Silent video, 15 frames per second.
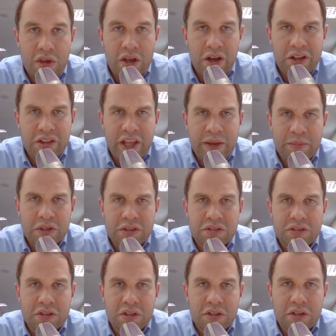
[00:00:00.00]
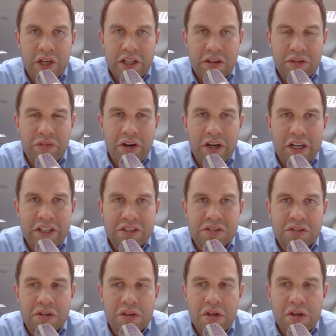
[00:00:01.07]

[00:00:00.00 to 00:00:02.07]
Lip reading: And they must, at the very least,